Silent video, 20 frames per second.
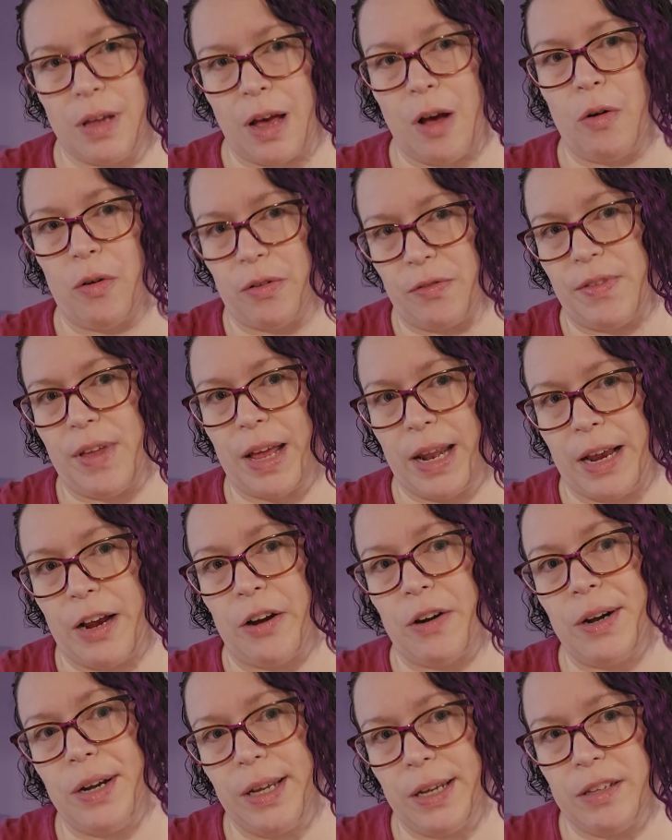out of that
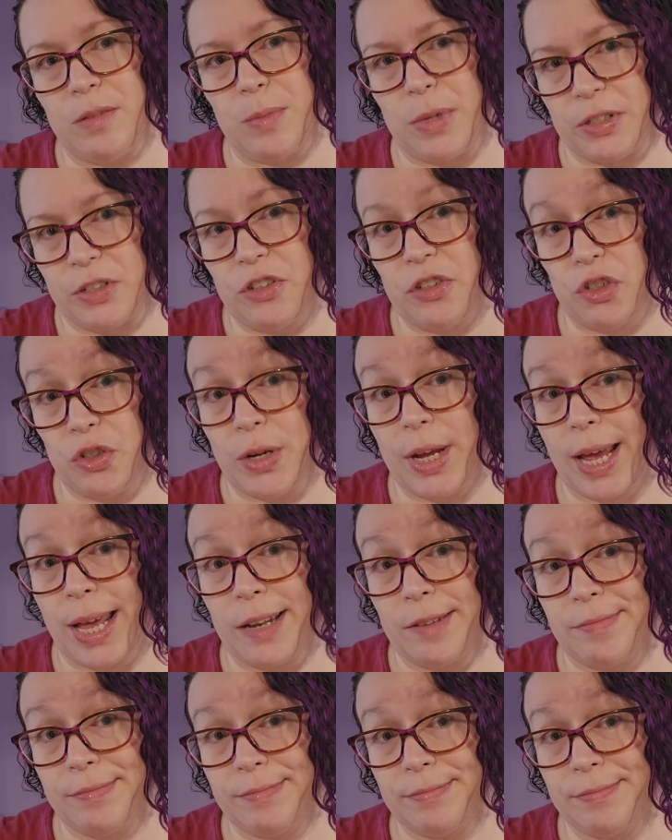area as much as you can.